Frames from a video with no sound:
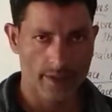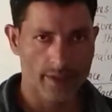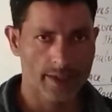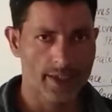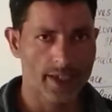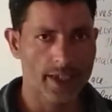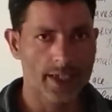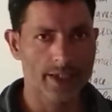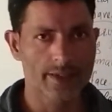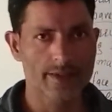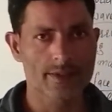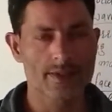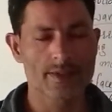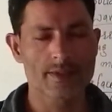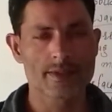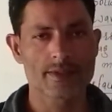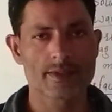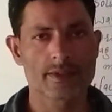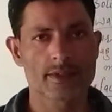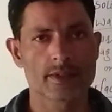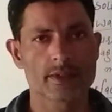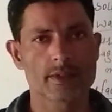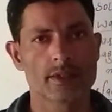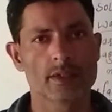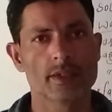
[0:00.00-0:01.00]

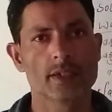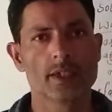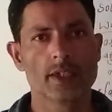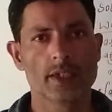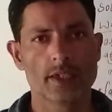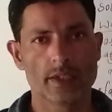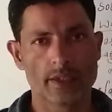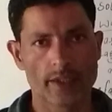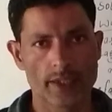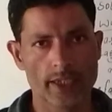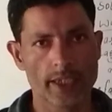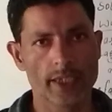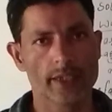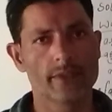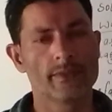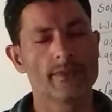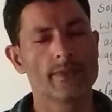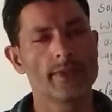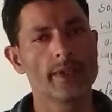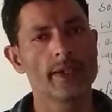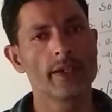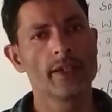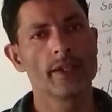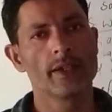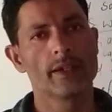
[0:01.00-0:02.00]
gases,
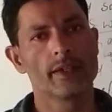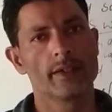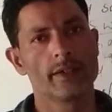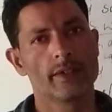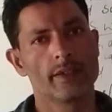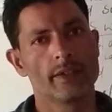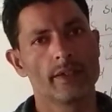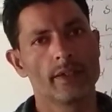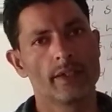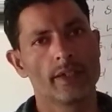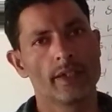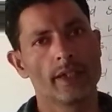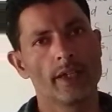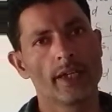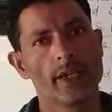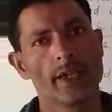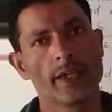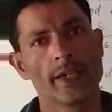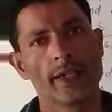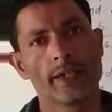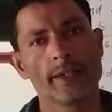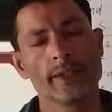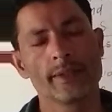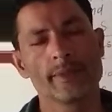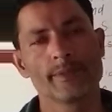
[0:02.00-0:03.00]
liquid
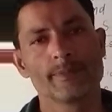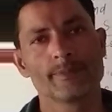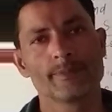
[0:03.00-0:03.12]
and